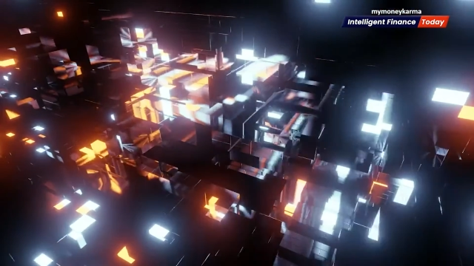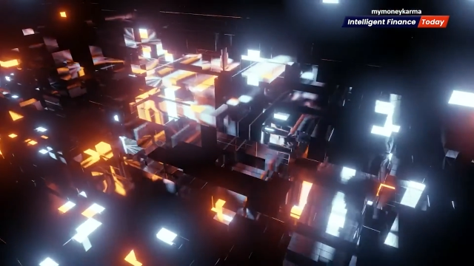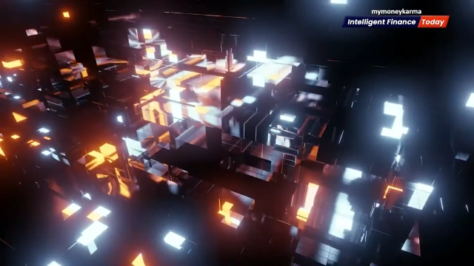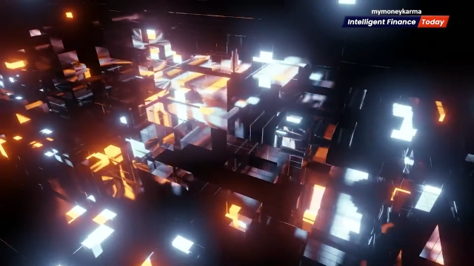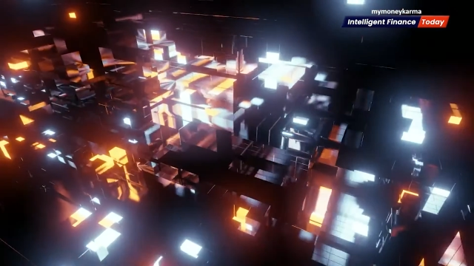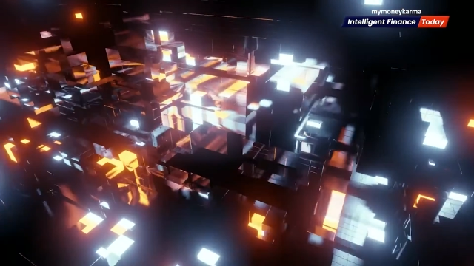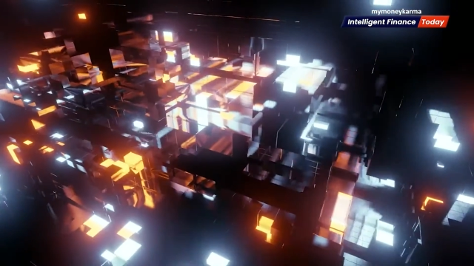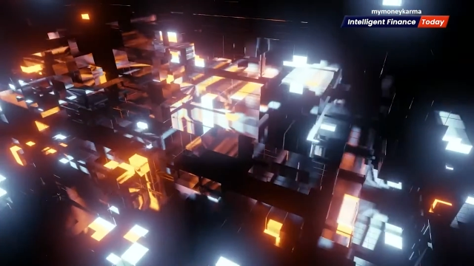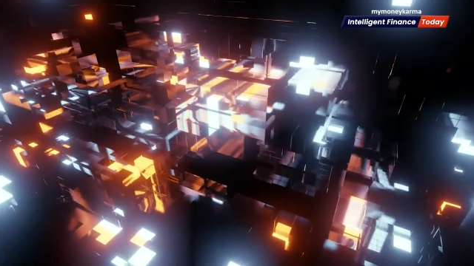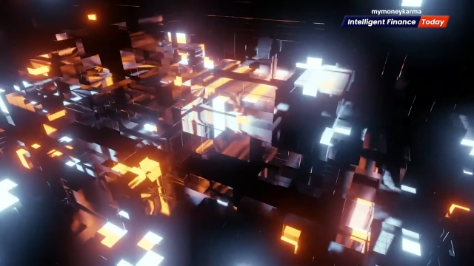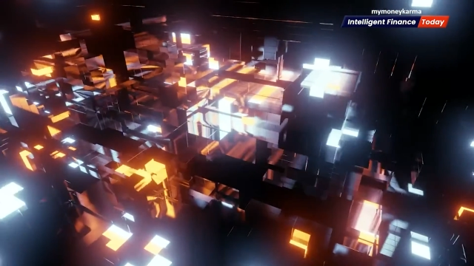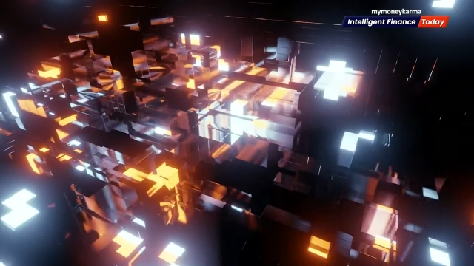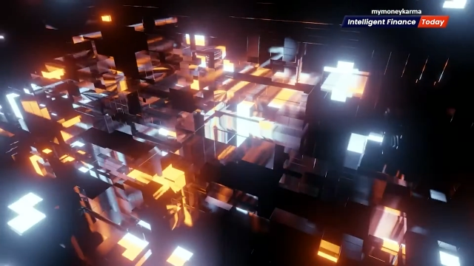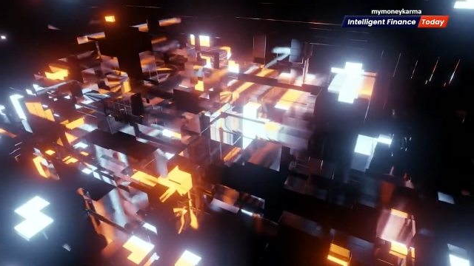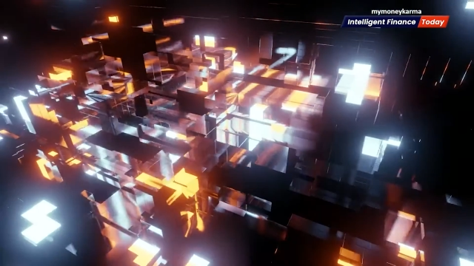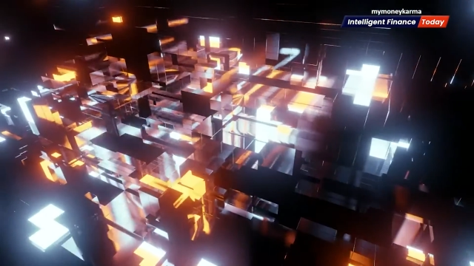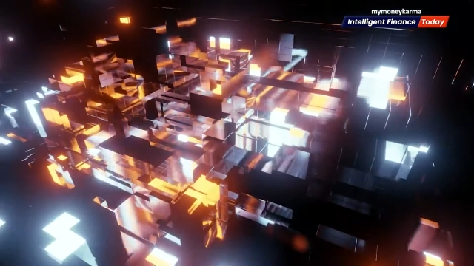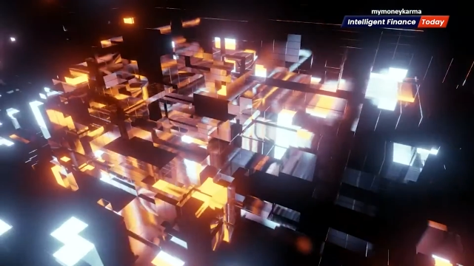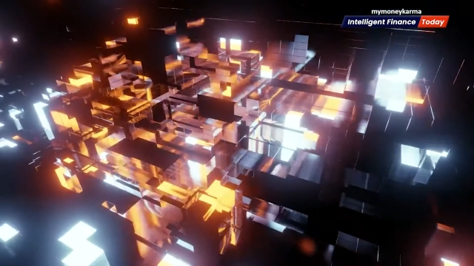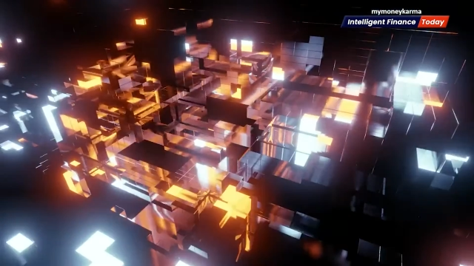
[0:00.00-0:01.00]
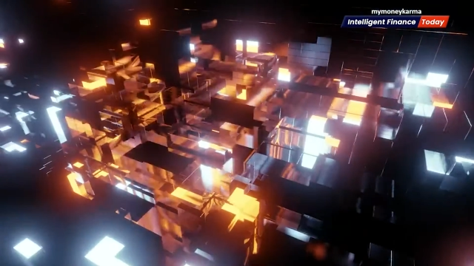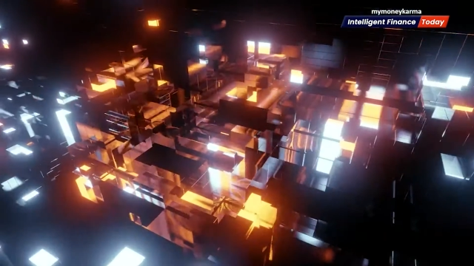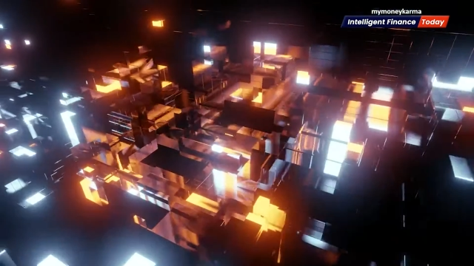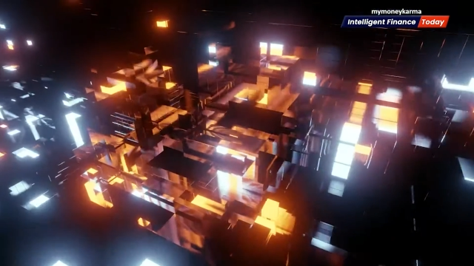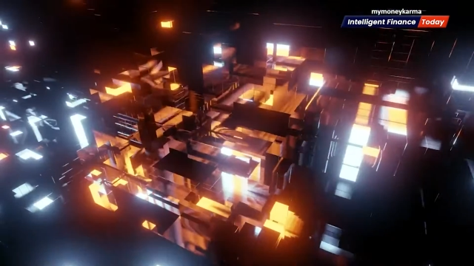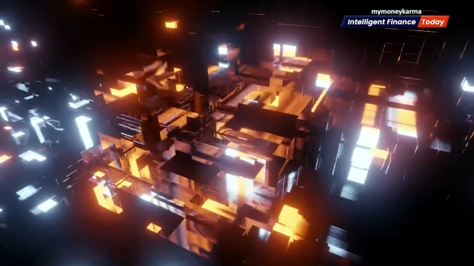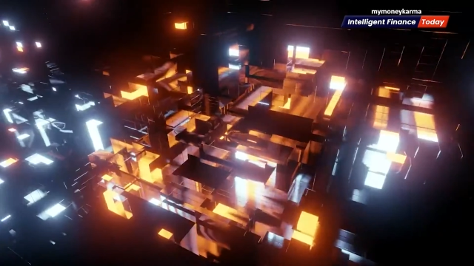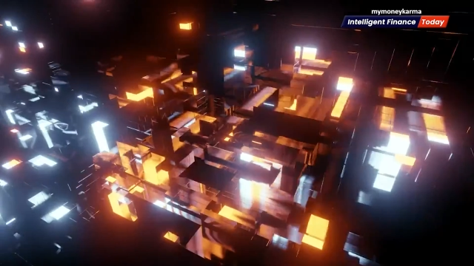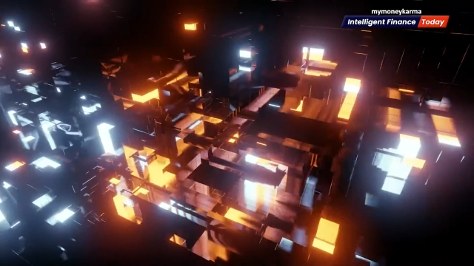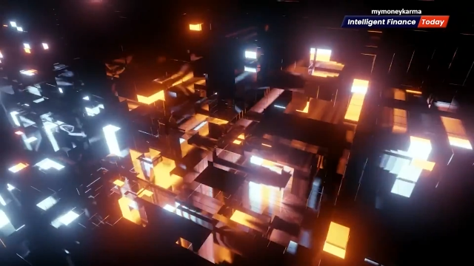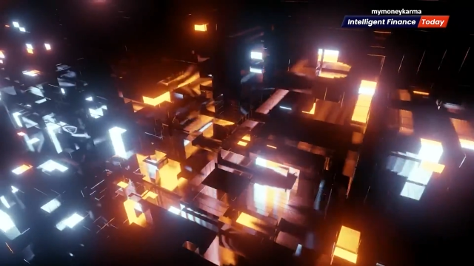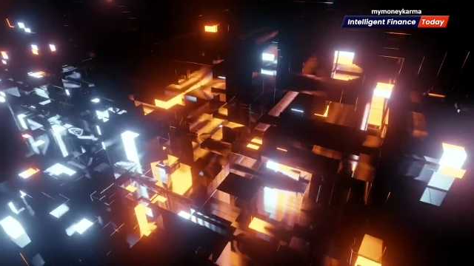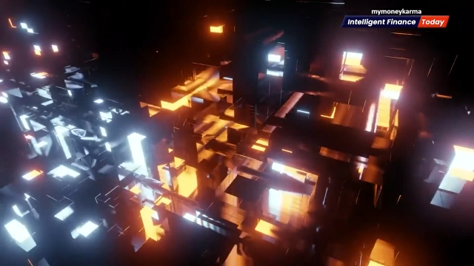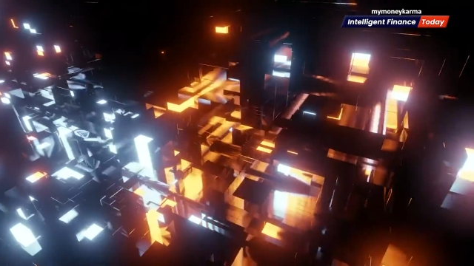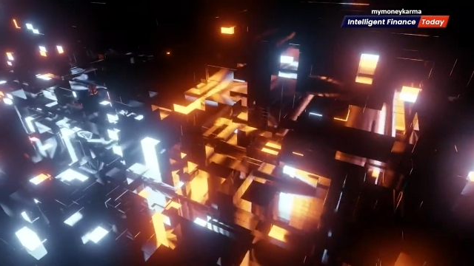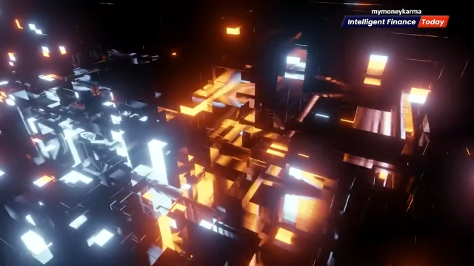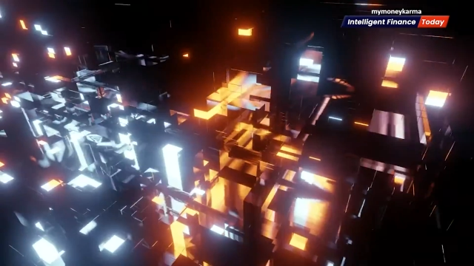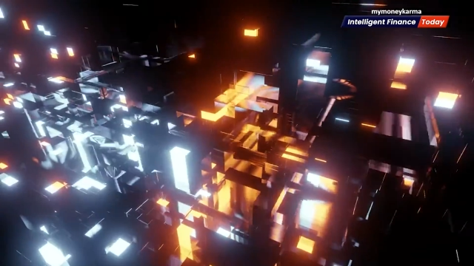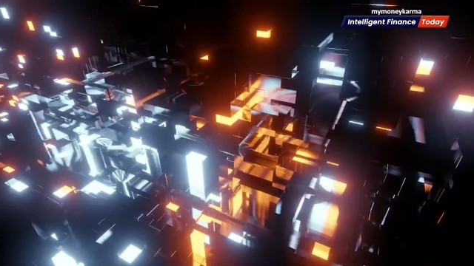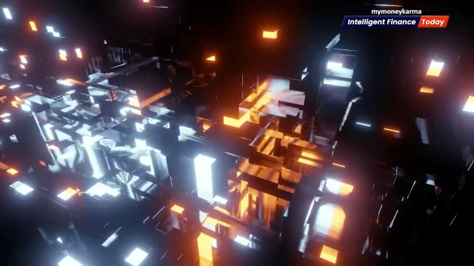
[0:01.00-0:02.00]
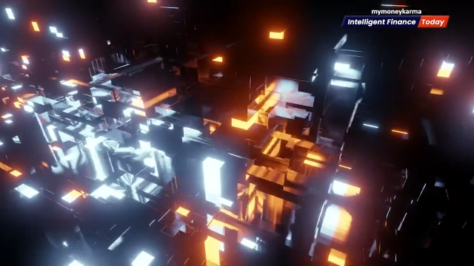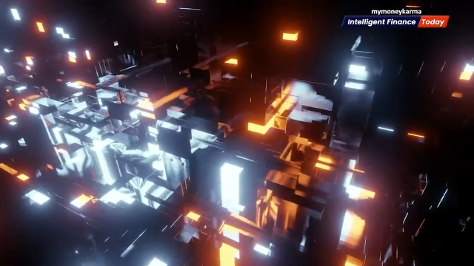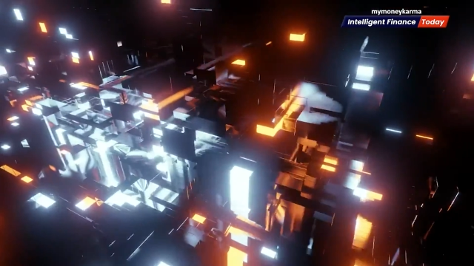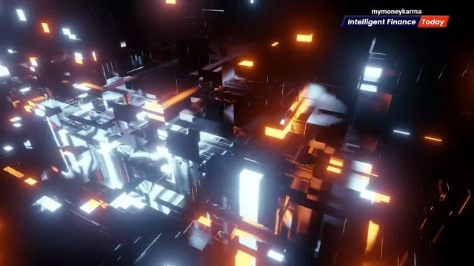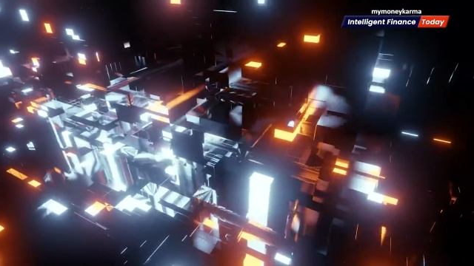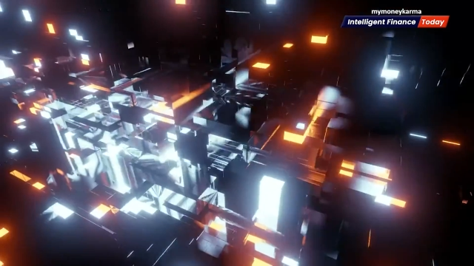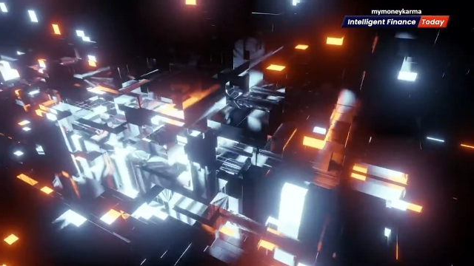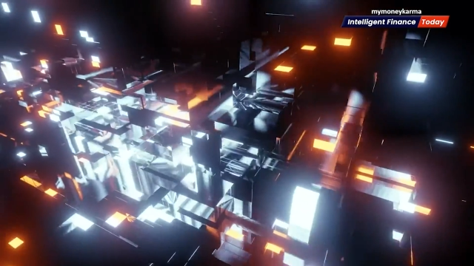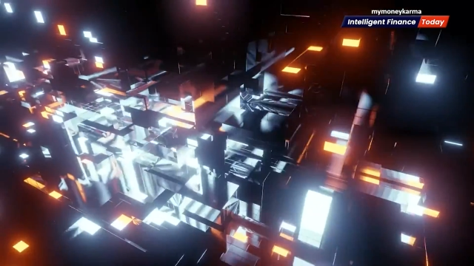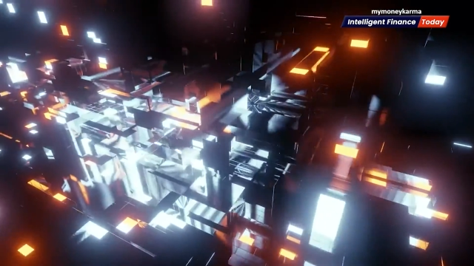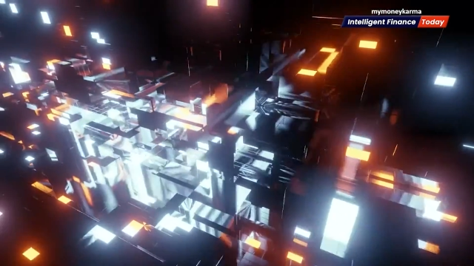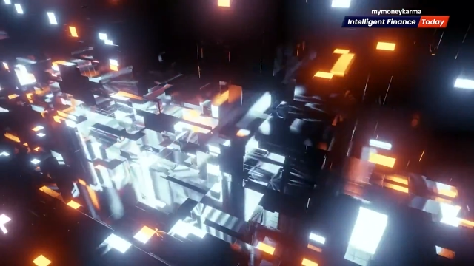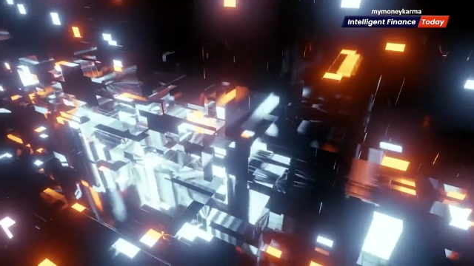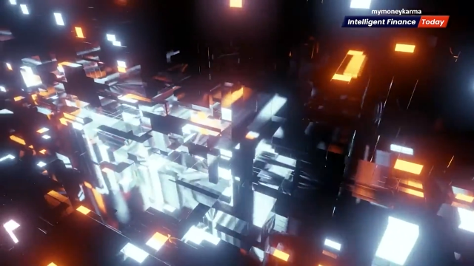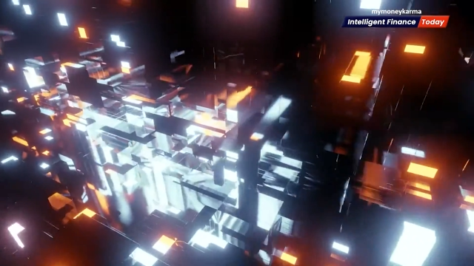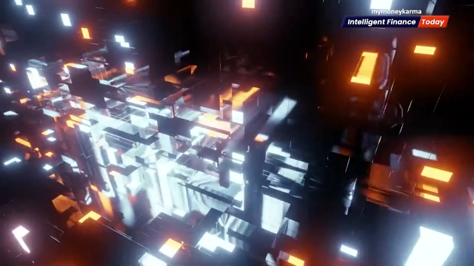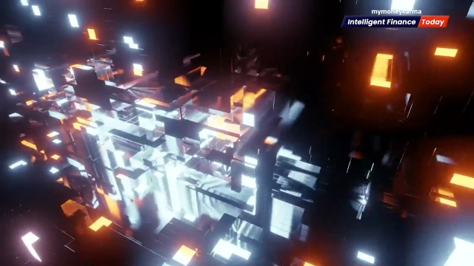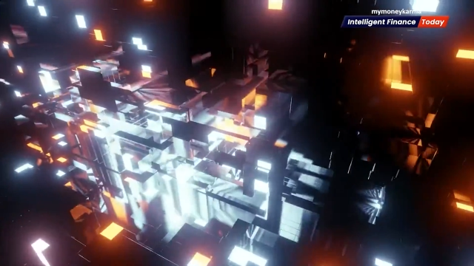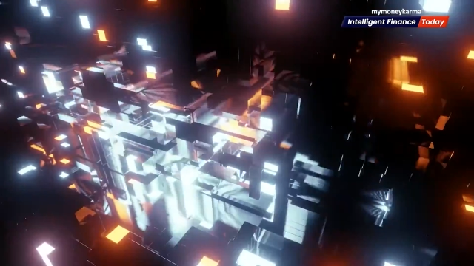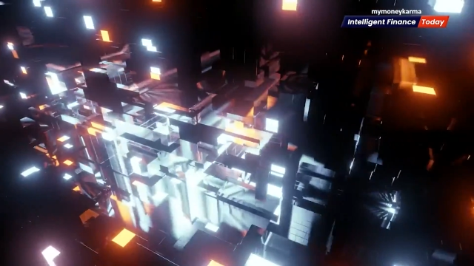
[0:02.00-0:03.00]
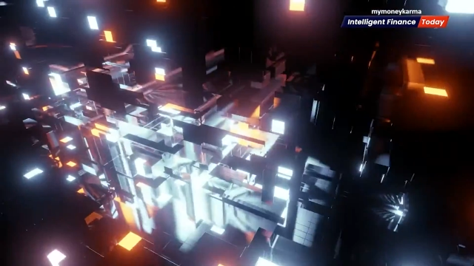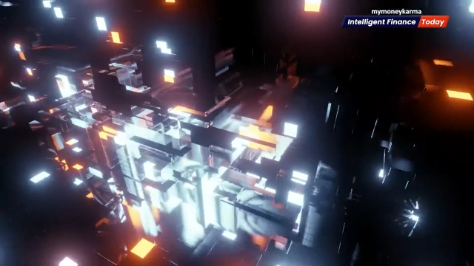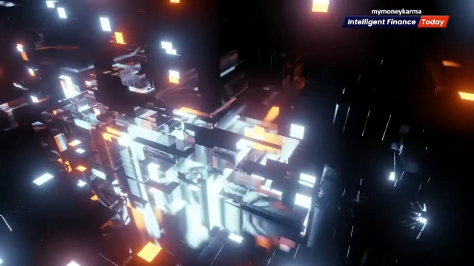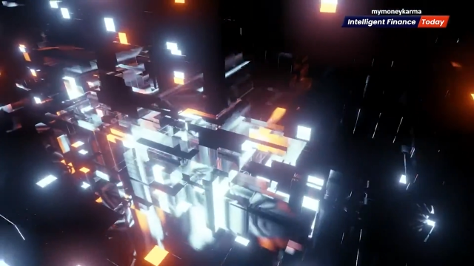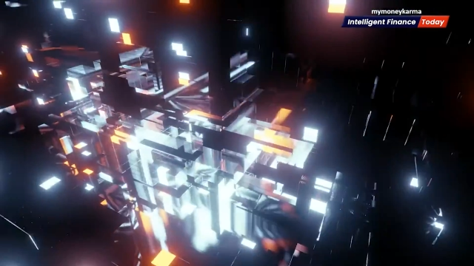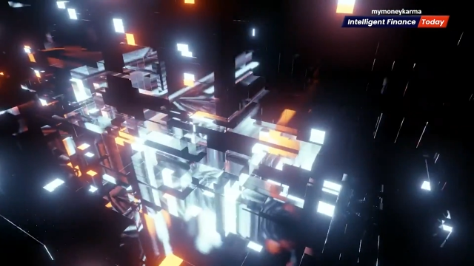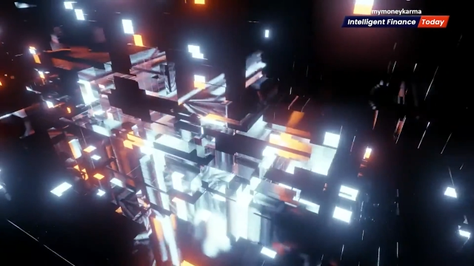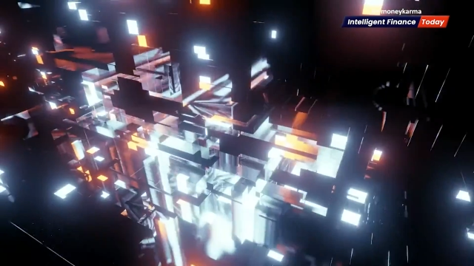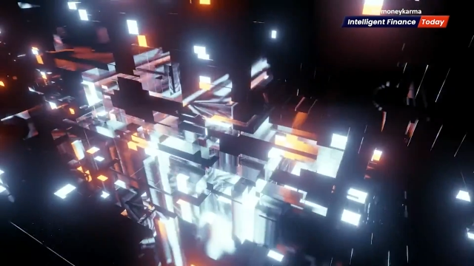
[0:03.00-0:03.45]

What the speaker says: (no speaker visible)